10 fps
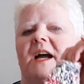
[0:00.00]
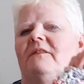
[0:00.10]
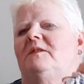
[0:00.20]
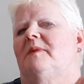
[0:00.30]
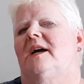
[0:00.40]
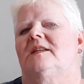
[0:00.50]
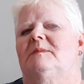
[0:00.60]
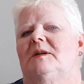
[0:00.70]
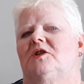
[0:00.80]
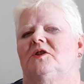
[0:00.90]
to buy a
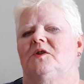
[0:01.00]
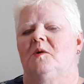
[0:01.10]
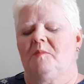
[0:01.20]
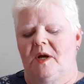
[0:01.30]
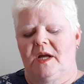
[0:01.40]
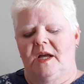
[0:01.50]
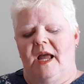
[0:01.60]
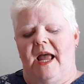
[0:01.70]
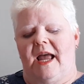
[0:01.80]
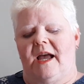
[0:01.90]
special soap.
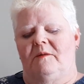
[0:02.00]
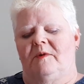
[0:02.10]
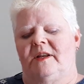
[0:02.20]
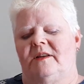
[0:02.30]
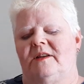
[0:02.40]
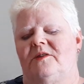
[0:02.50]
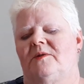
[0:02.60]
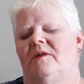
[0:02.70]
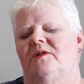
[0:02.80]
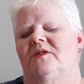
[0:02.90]
And when you throw
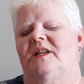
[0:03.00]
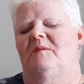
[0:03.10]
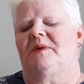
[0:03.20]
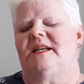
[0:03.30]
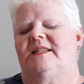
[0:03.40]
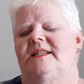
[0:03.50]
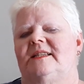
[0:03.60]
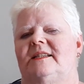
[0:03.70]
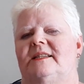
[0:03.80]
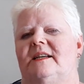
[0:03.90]
out those little pieces,
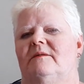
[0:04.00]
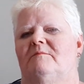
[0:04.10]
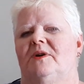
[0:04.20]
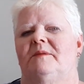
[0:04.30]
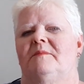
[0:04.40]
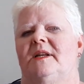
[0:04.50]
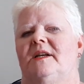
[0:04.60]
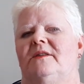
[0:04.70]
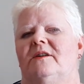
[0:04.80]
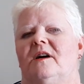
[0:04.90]
it's like putting money in the
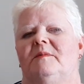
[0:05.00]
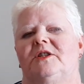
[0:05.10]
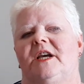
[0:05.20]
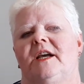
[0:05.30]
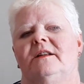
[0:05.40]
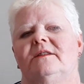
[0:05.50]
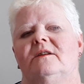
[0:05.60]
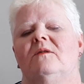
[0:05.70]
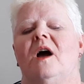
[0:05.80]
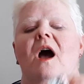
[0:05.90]
garbage can.
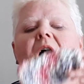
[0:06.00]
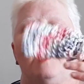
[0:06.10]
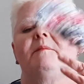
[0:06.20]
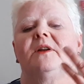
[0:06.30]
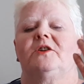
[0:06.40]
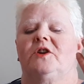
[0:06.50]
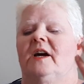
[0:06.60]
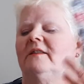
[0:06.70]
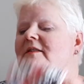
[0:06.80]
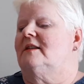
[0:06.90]
So I'm going to try
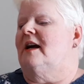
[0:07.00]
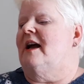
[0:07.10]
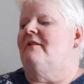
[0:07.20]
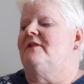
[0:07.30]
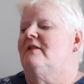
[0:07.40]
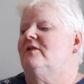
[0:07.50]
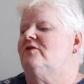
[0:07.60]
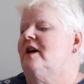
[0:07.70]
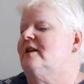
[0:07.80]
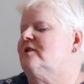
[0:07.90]
this. I have never
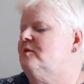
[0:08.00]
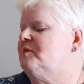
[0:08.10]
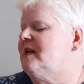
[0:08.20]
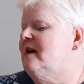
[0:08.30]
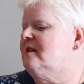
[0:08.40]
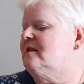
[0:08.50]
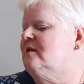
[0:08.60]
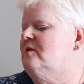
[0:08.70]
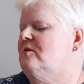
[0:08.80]
tried a soap sack, so